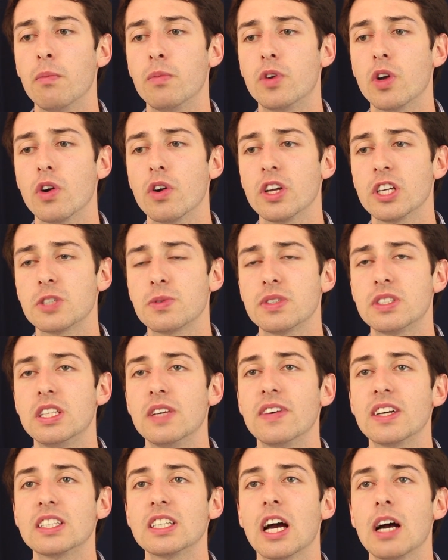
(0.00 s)
during
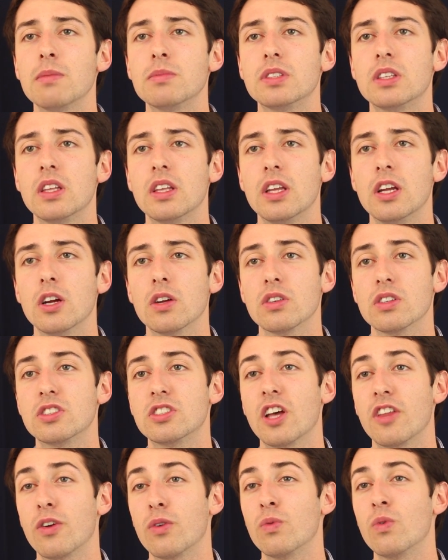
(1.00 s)
specific times of the year, the
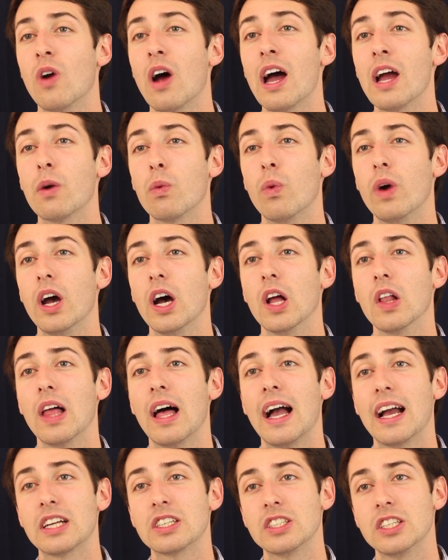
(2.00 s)
southern right whale
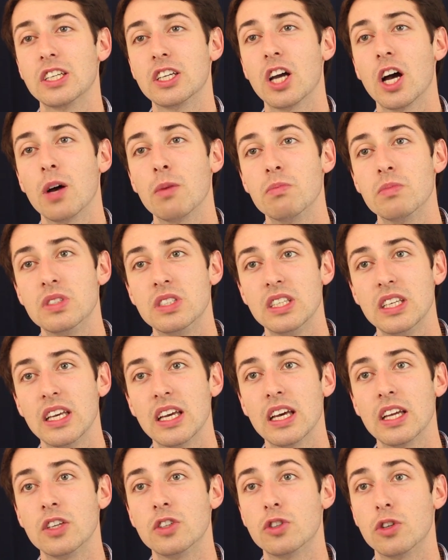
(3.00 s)
actually comes
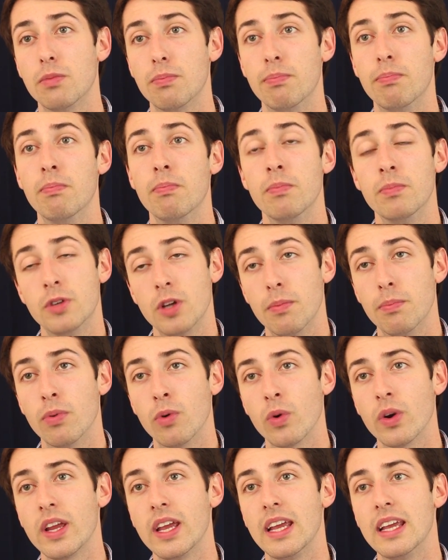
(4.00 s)
in to
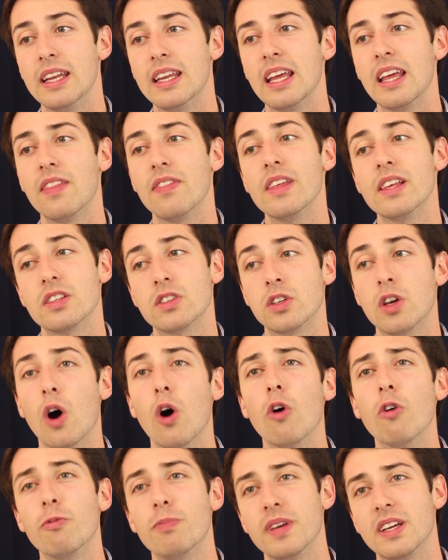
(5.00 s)
breed in this
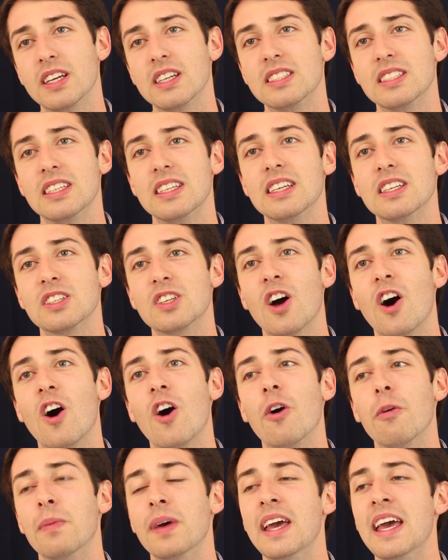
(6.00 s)
gulf because it is
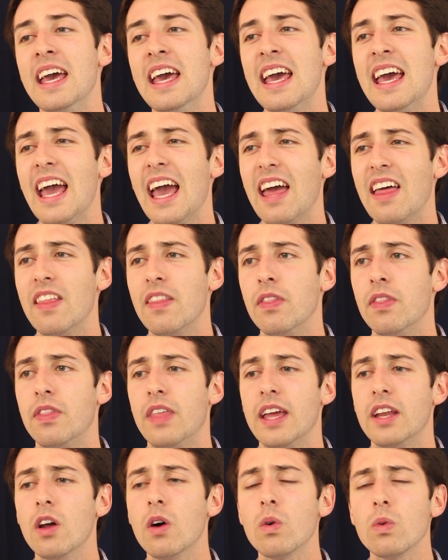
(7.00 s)
calm, and
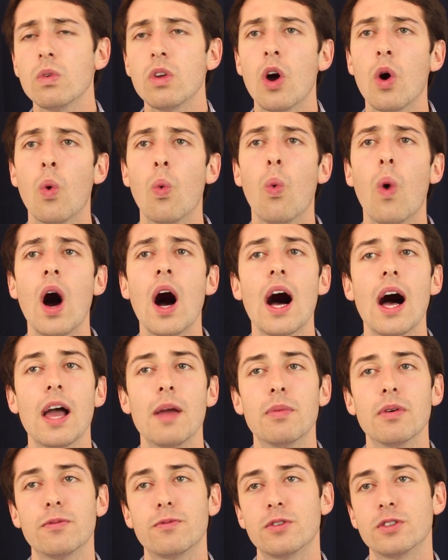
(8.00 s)
they don't know why,
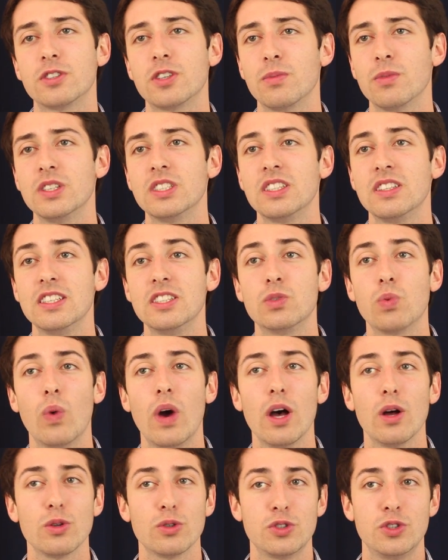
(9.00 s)
but for some reason these
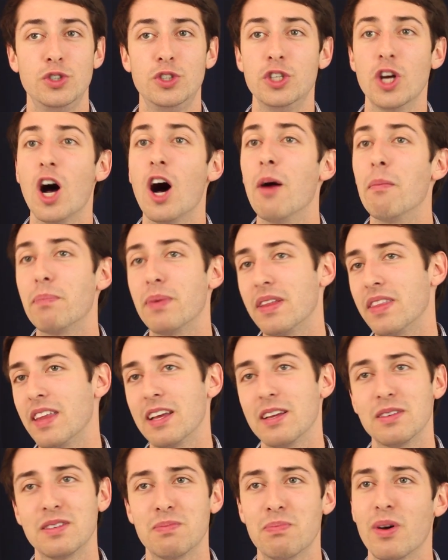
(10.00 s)
whales jump and
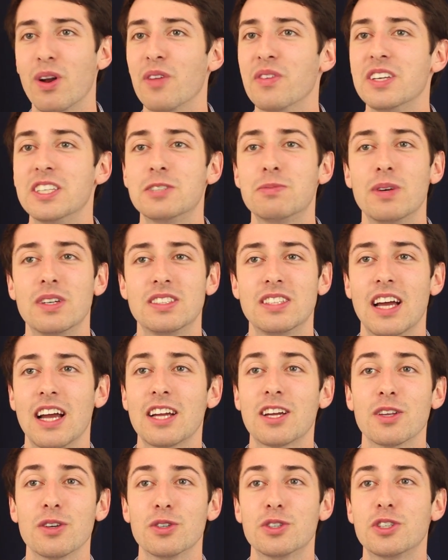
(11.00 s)
they put on these
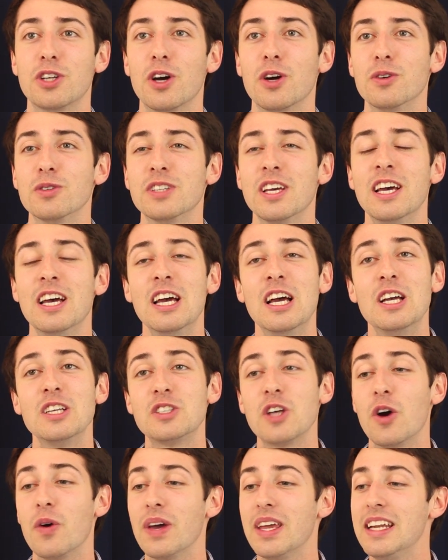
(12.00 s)
spectacular shows.
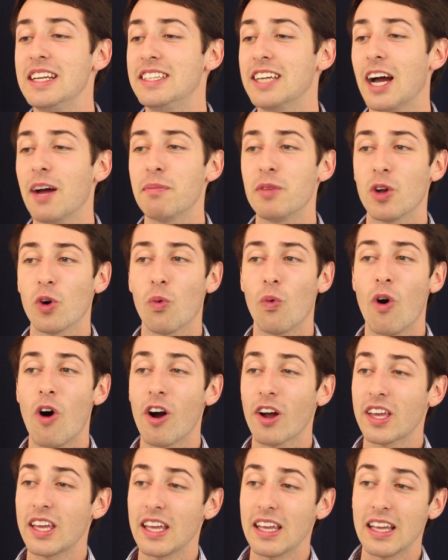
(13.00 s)
So anytime you're
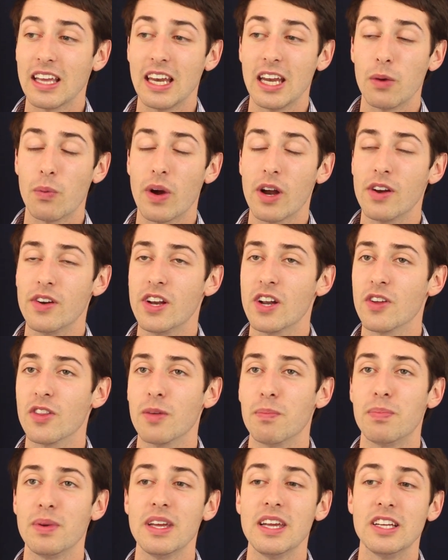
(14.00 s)
walking anywhere near the
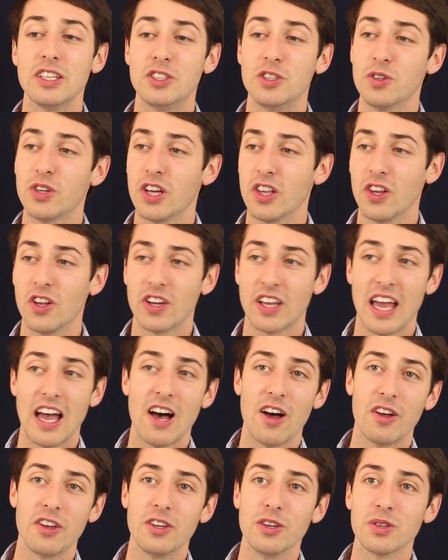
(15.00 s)
beach, you can look
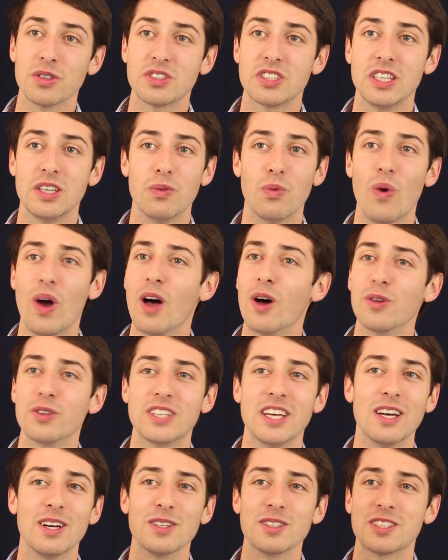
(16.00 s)
out and you'll see whale
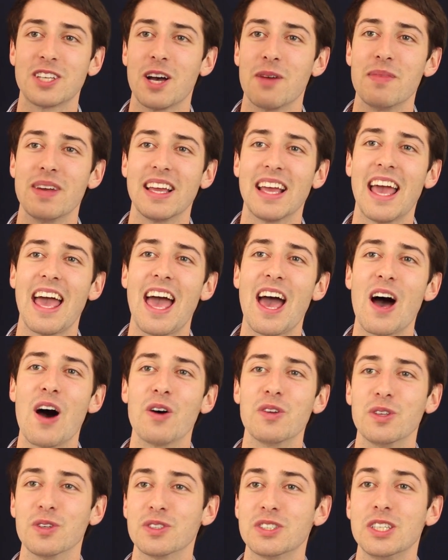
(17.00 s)
tails coming
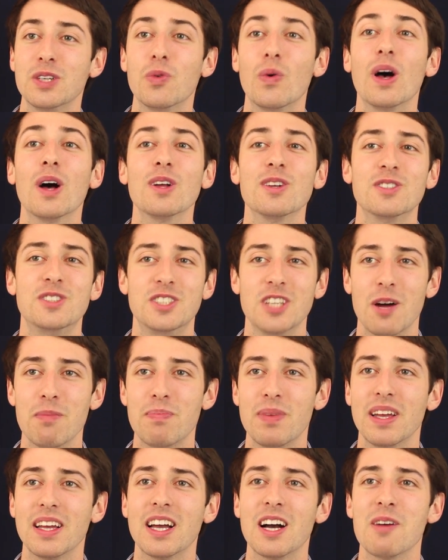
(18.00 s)
out. You'll see whales
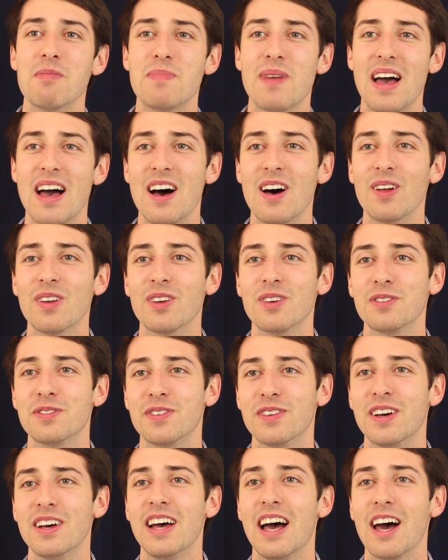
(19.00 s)
jumping up out
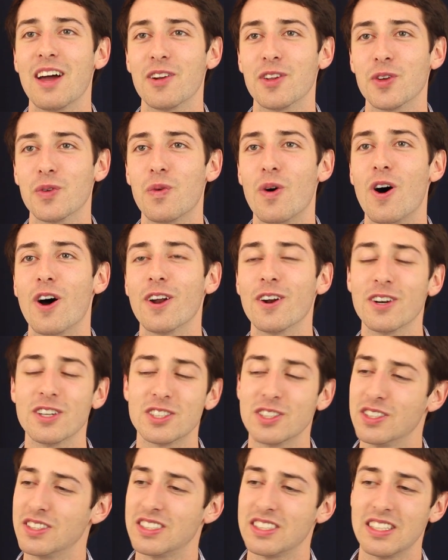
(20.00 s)
of the water.
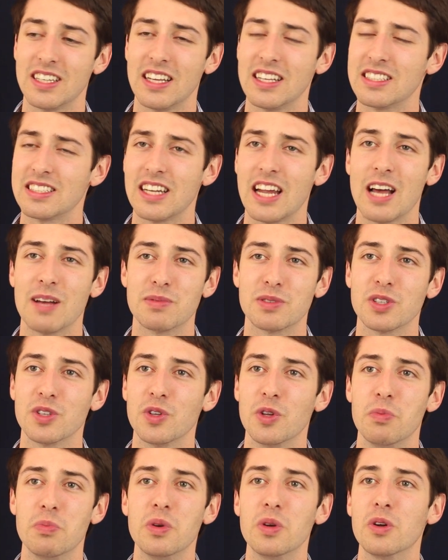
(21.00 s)
So it's an
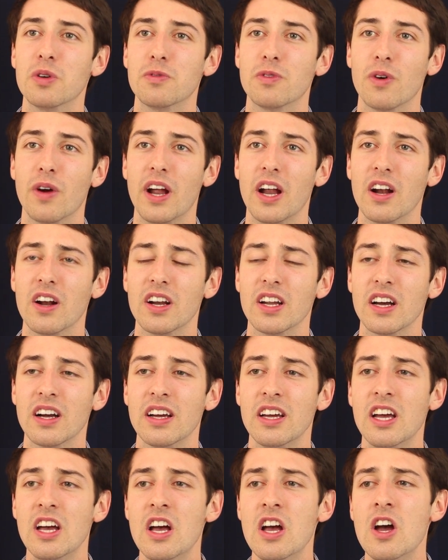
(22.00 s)
absolutely beautiful area.
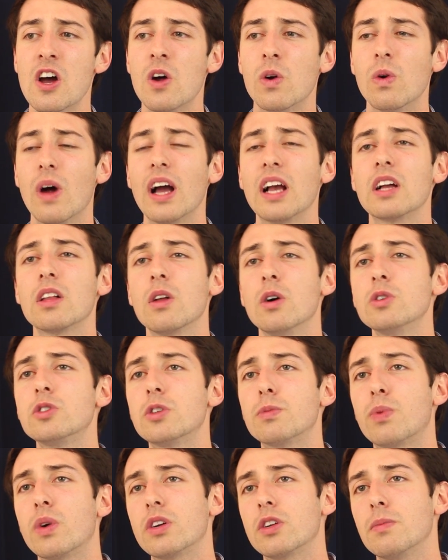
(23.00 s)
Right close
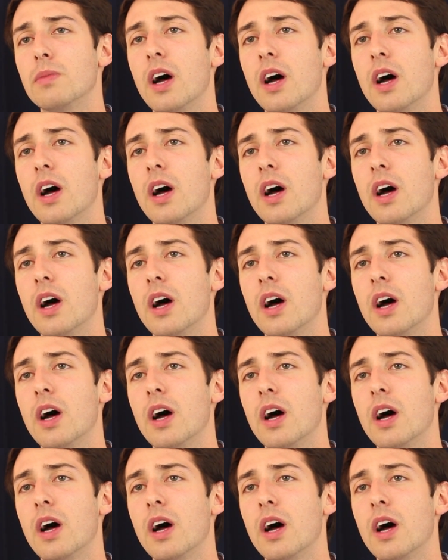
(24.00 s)
to Puerto